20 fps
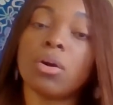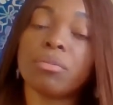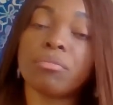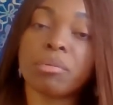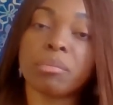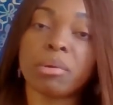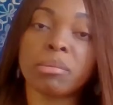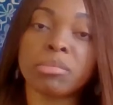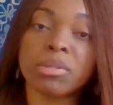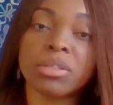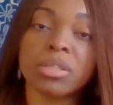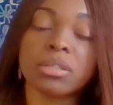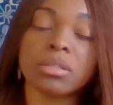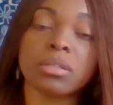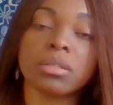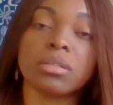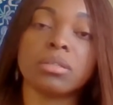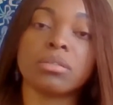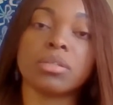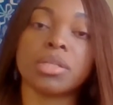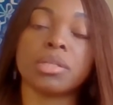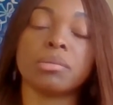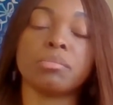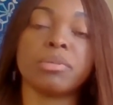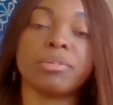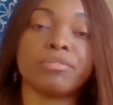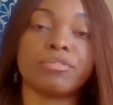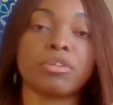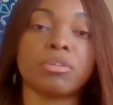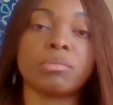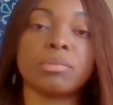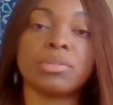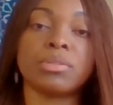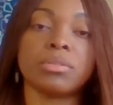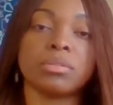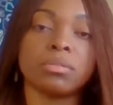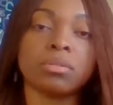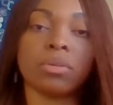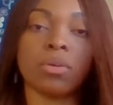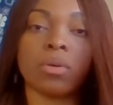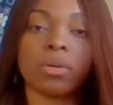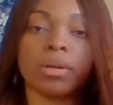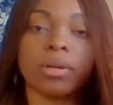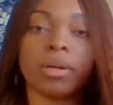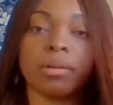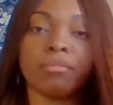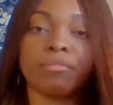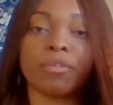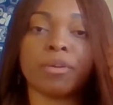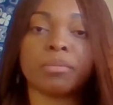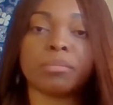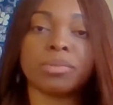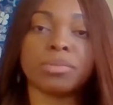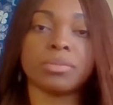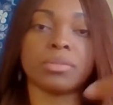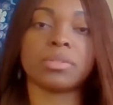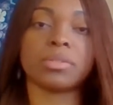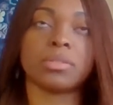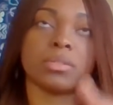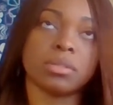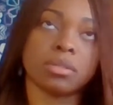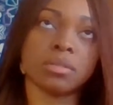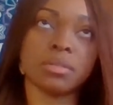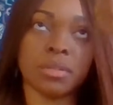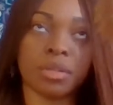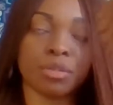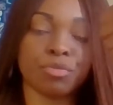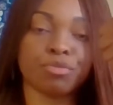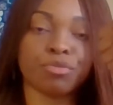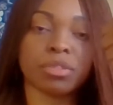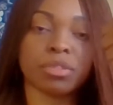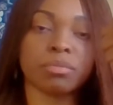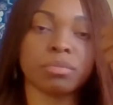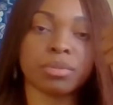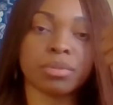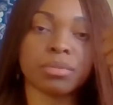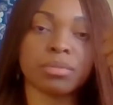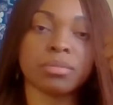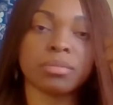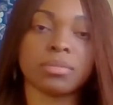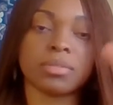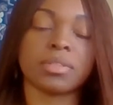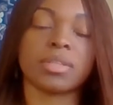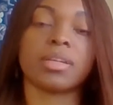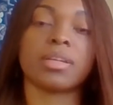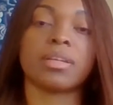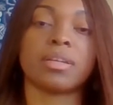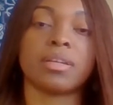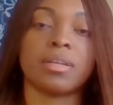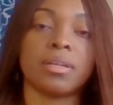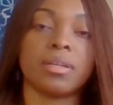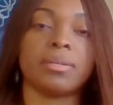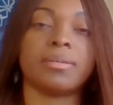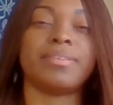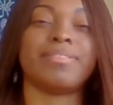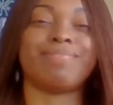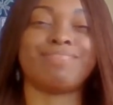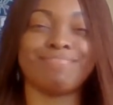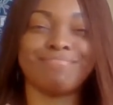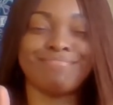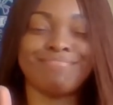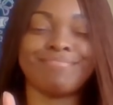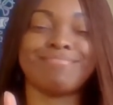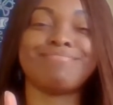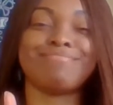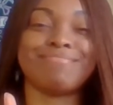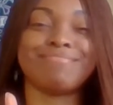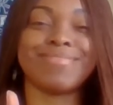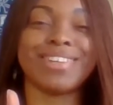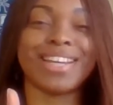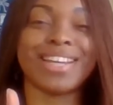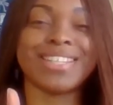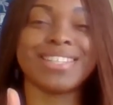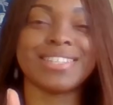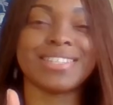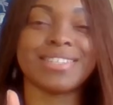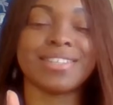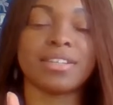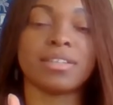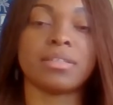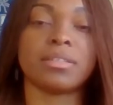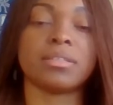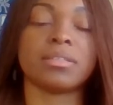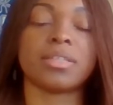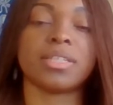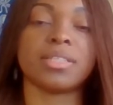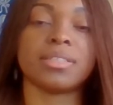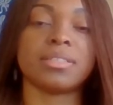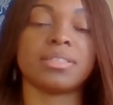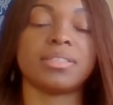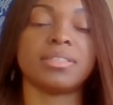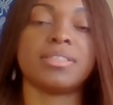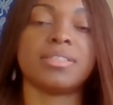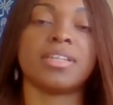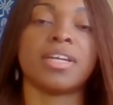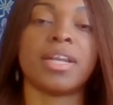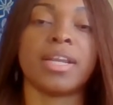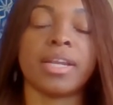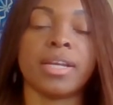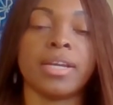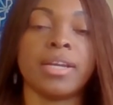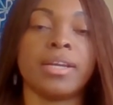Remember, it could be verbal or nonverbal. This is nonverbal. It's like, nice done, nicely done.